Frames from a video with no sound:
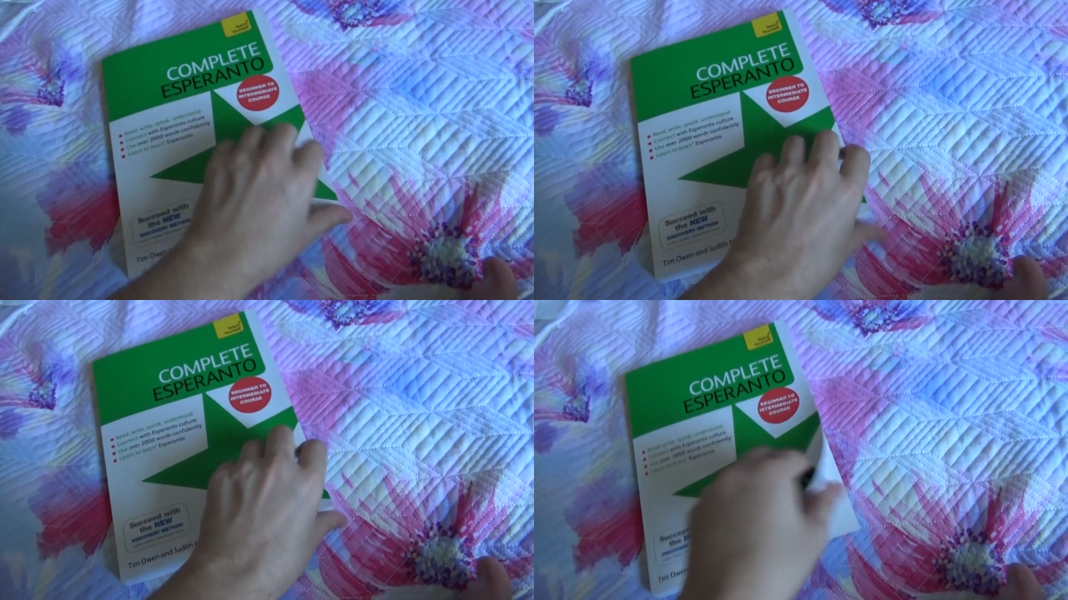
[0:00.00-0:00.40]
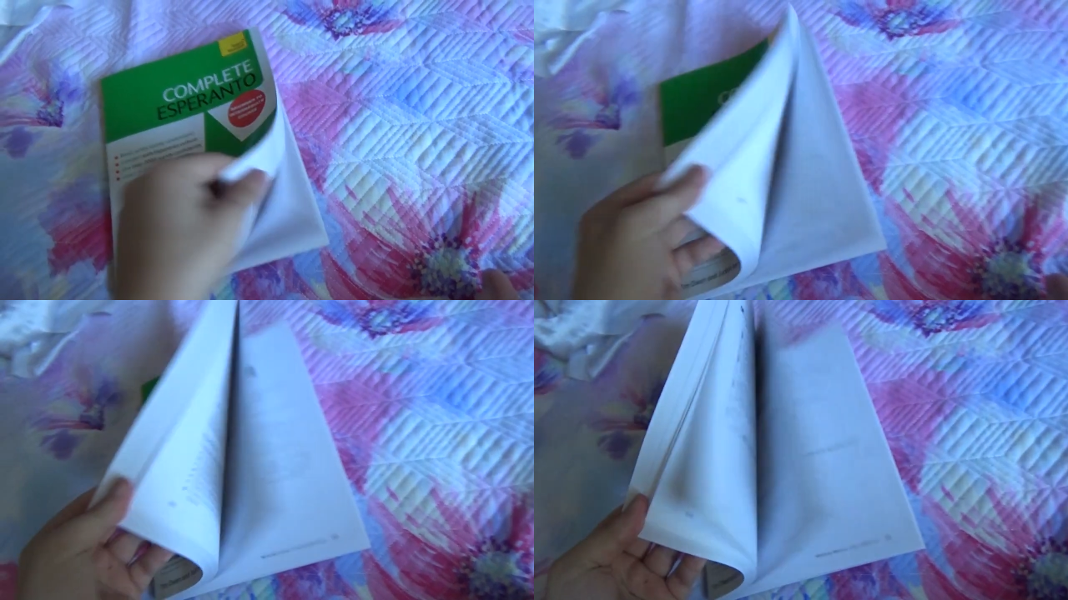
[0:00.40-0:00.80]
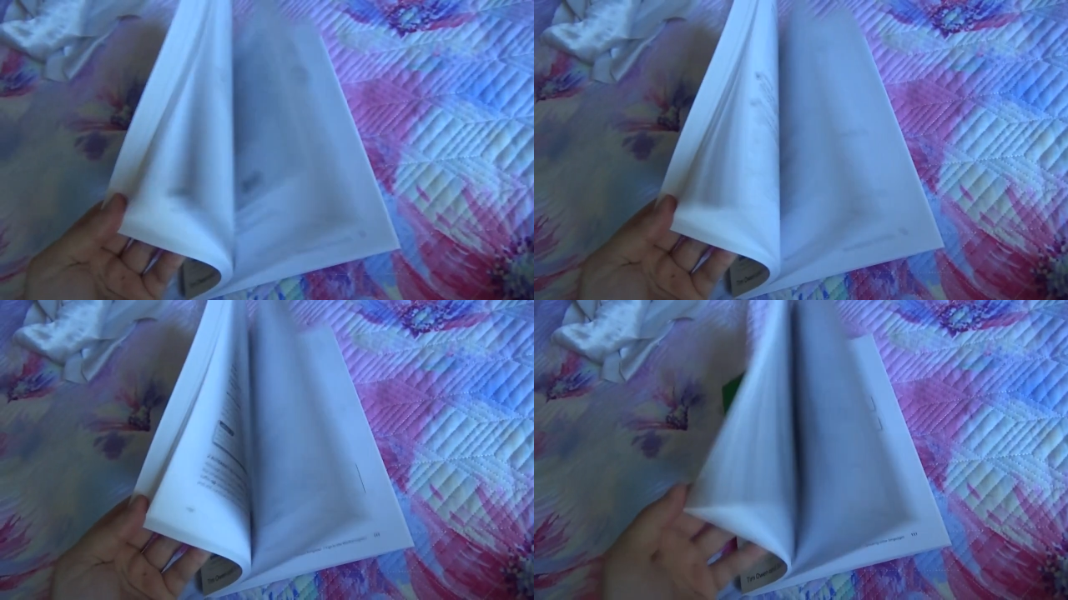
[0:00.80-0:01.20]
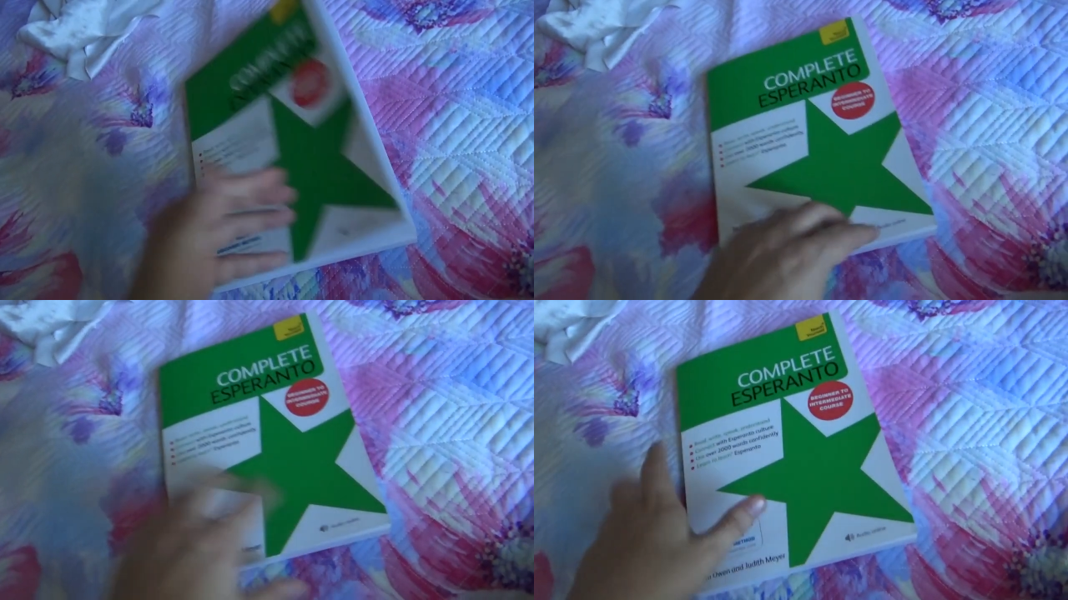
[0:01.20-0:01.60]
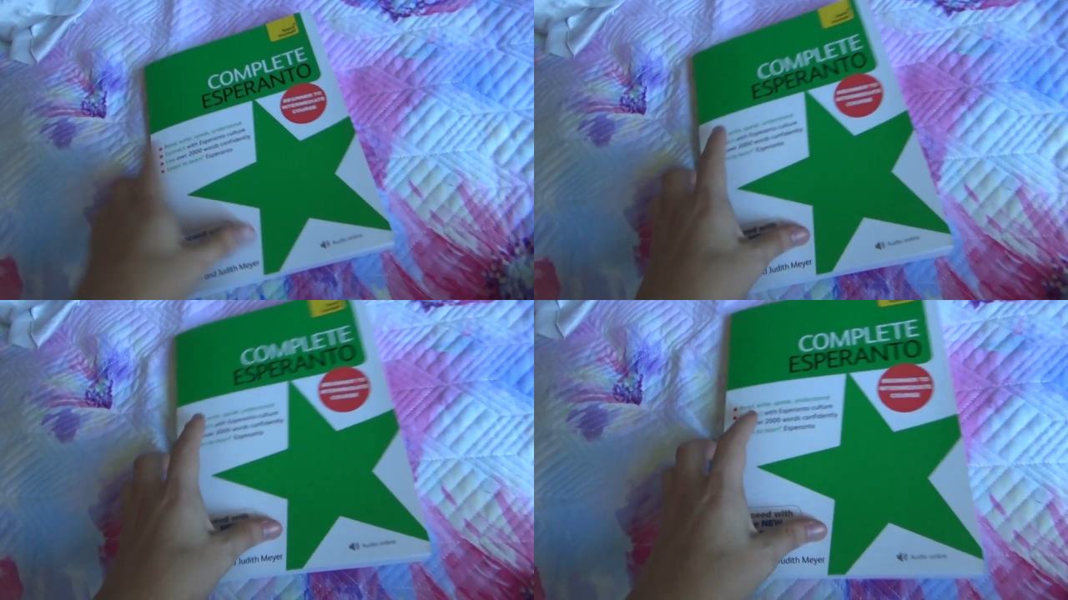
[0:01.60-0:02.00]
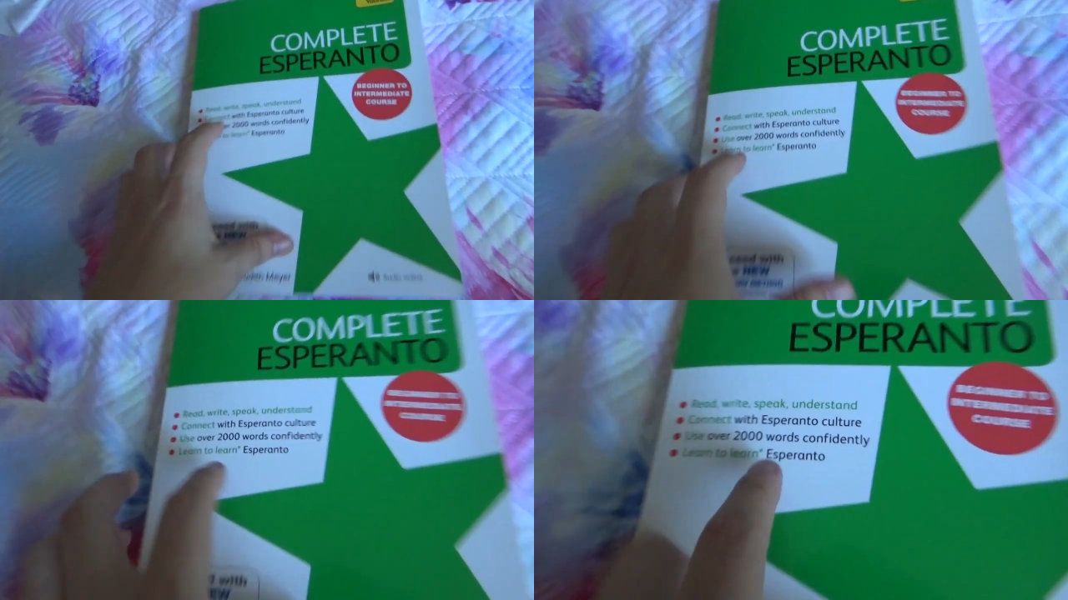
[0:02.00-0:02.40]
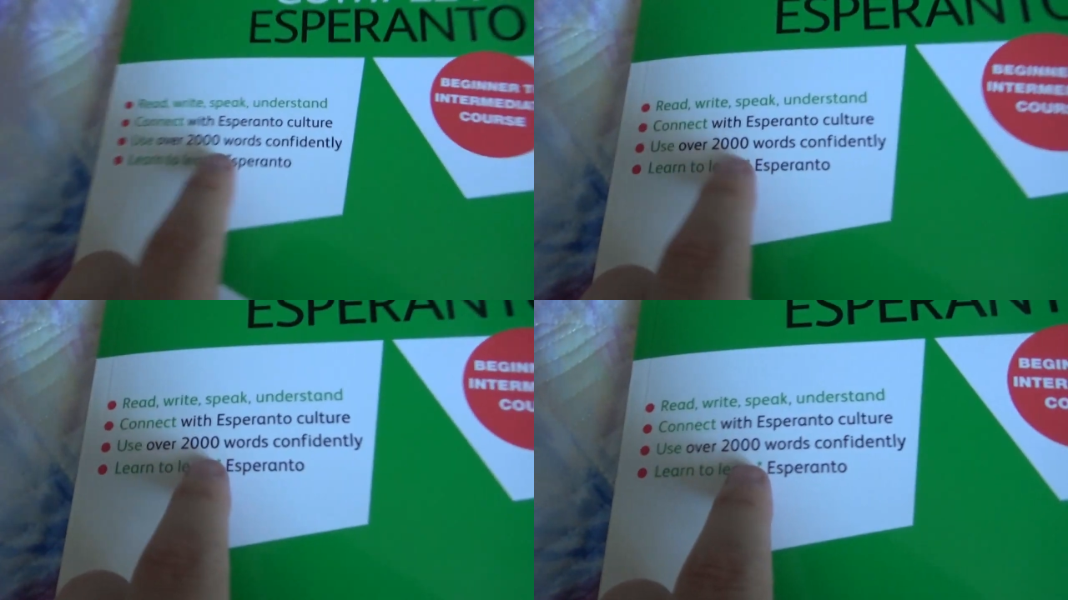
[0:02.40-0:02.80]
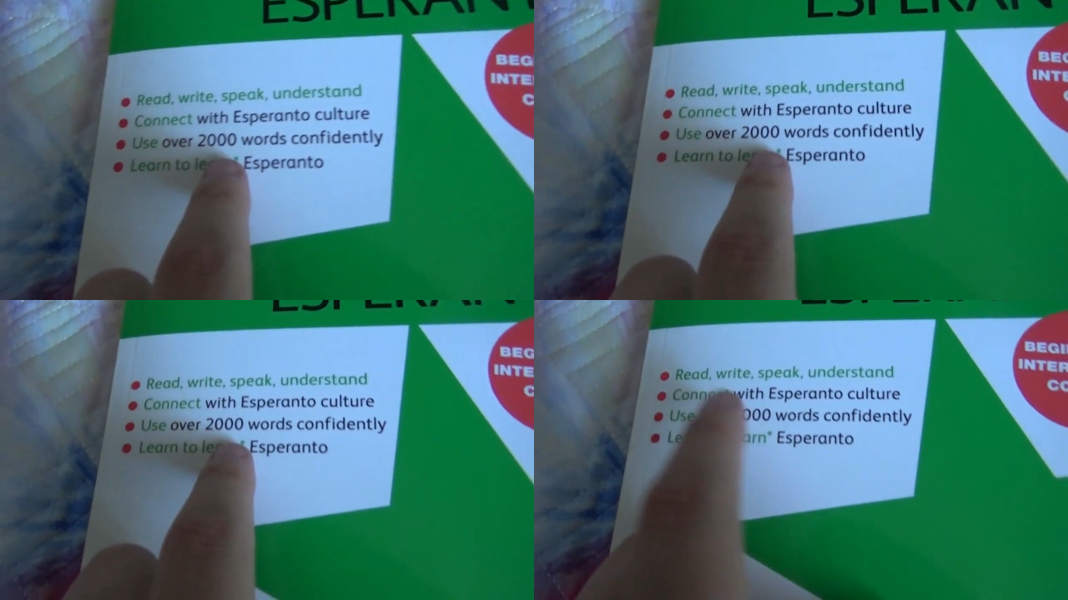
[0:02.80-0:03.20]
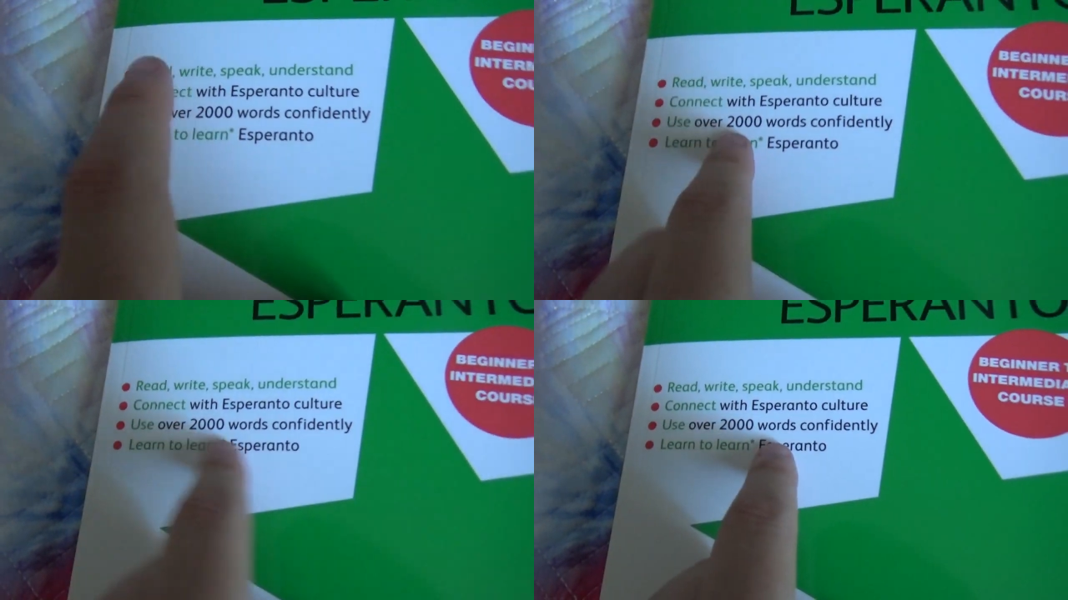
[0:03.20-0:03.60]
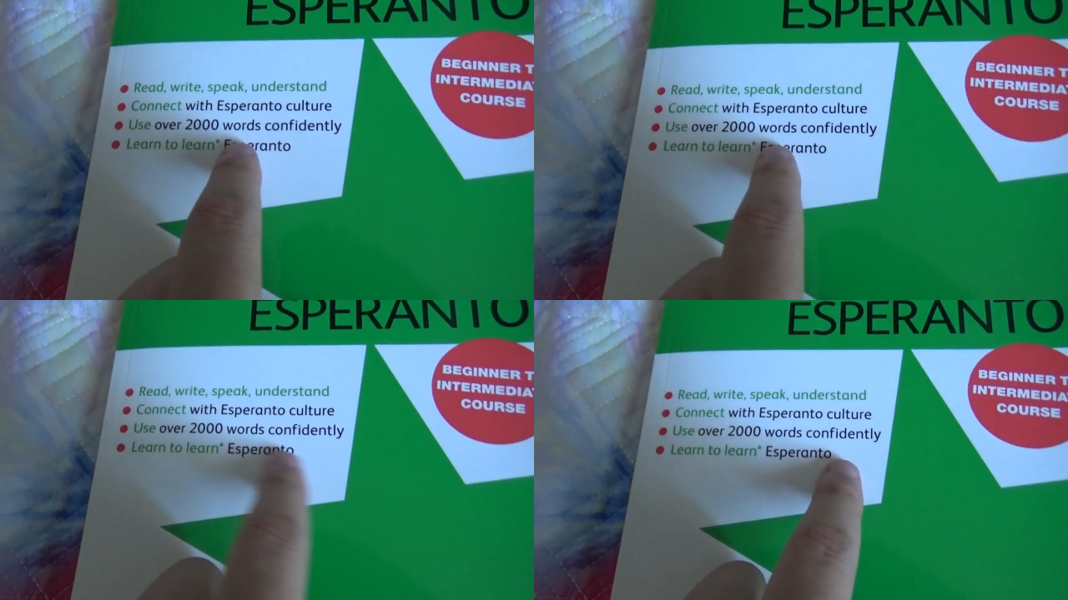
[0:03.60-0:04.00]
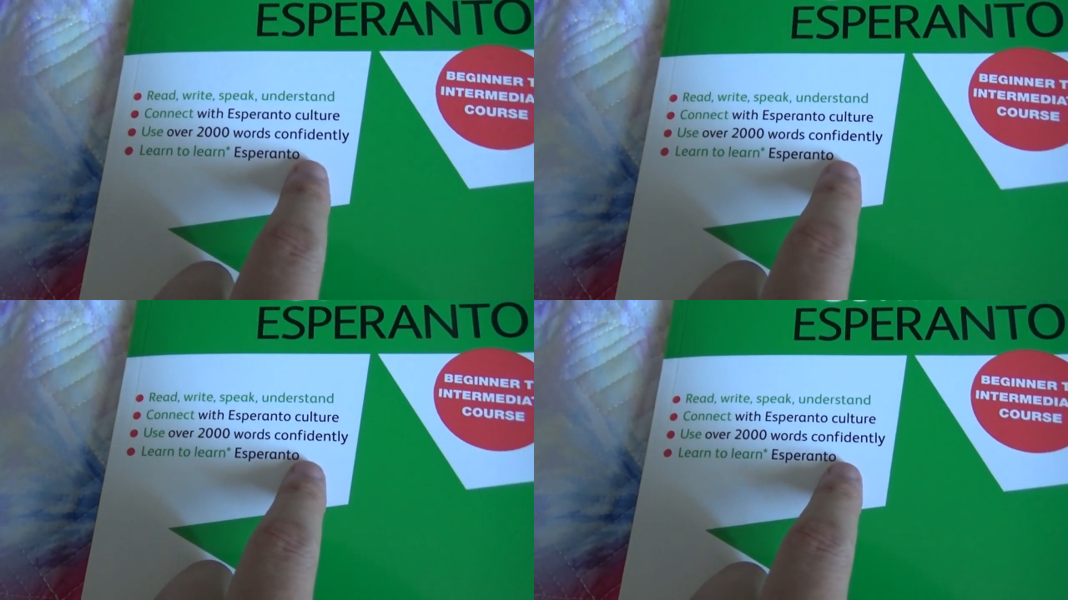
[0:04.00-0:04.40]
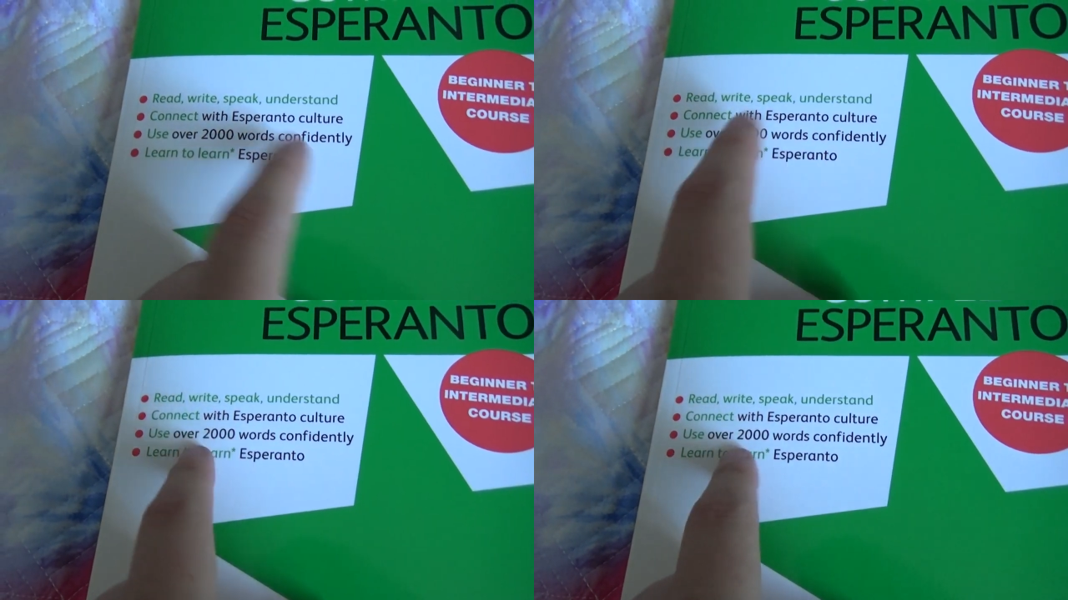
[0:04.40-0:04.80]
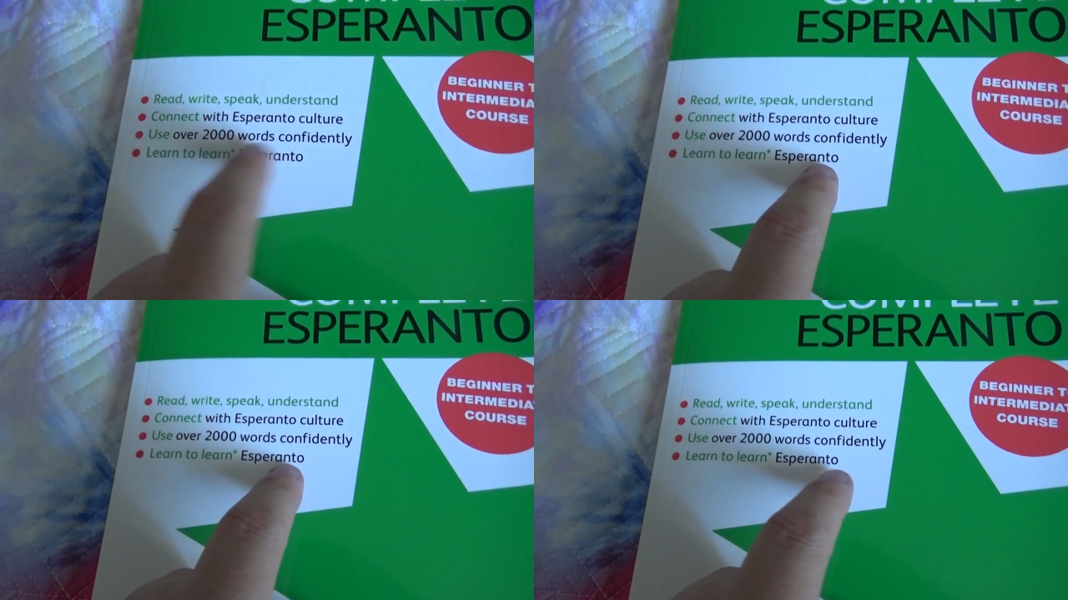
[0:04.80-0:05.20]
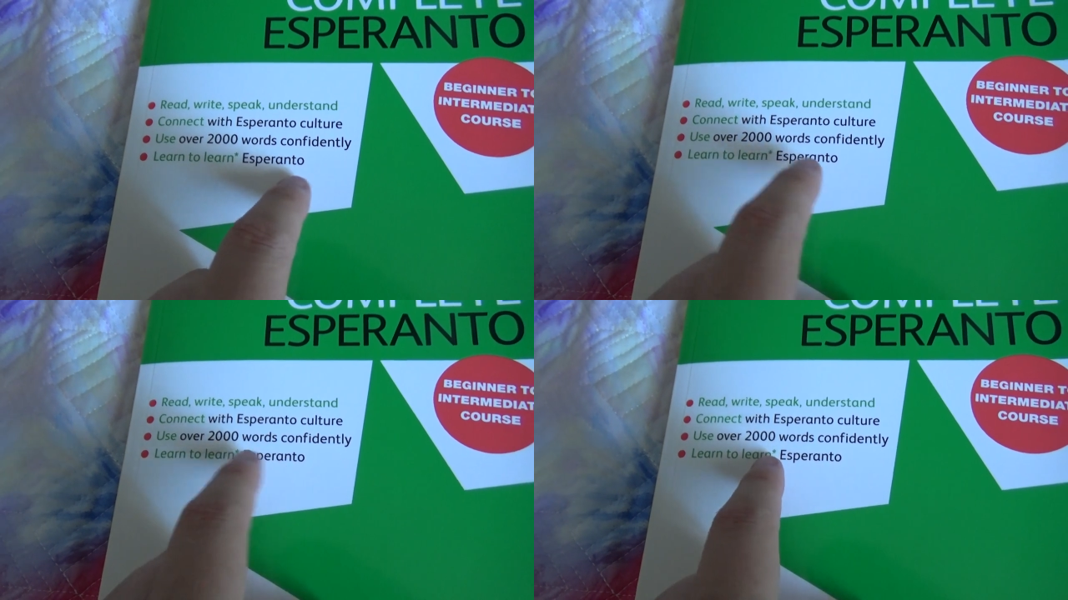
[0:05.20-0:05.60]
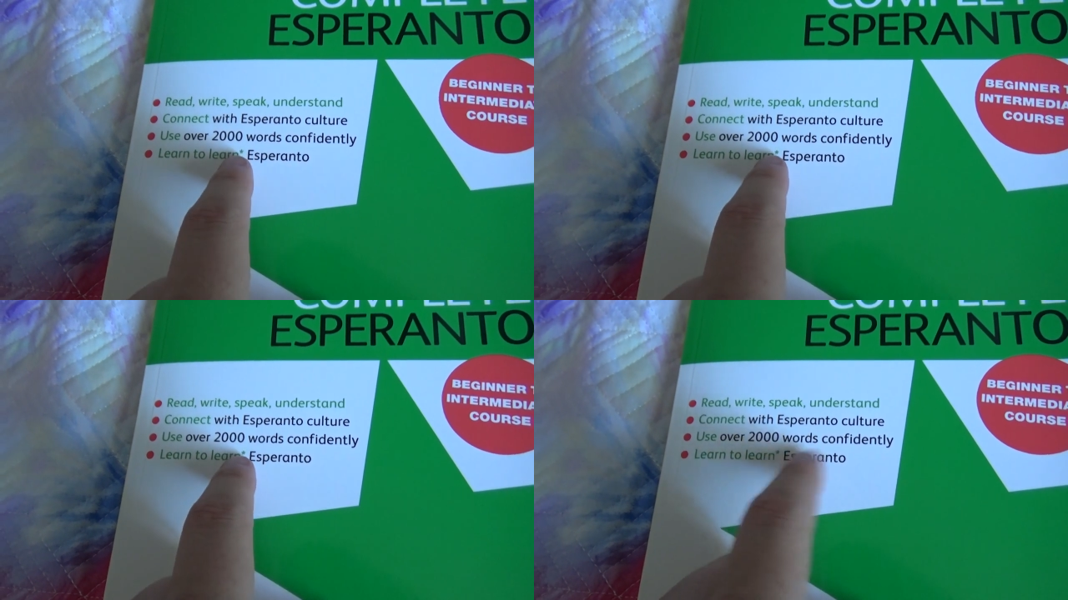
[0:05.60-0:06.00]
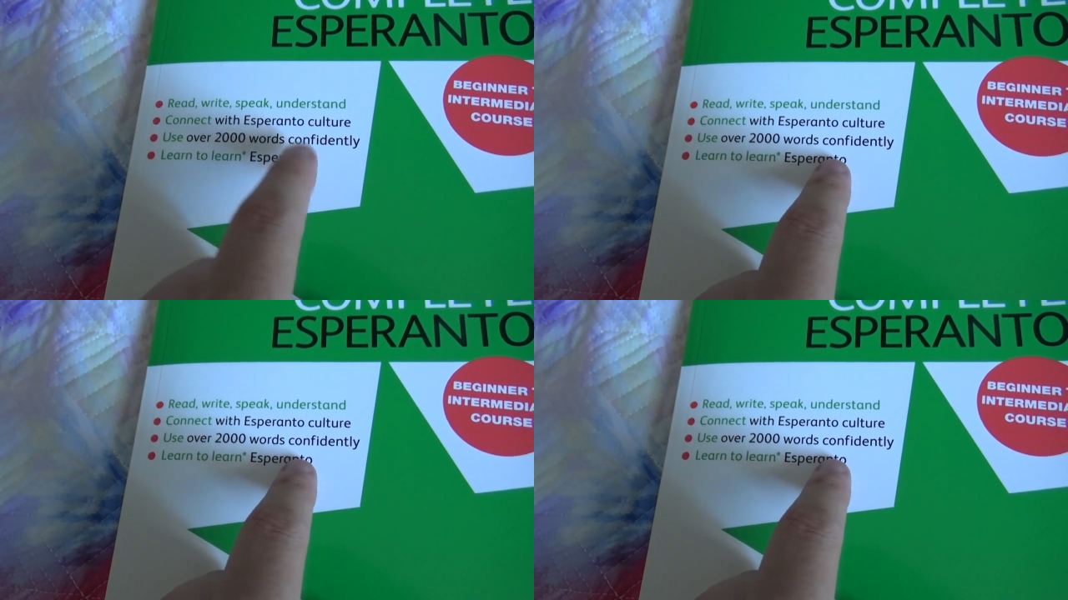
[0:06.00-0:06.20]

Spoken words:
[unreadable: no face in view]